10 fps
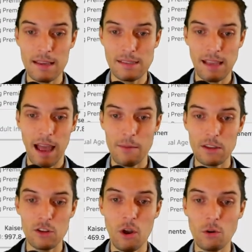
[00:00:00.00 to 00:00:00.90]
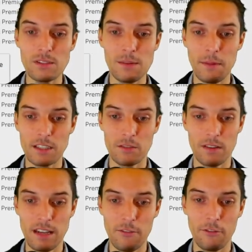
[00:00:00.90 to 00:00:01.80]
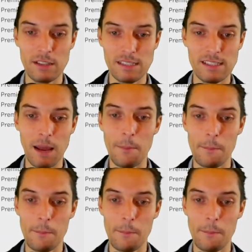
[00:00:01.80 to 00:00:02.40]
you don't see much of a difference in step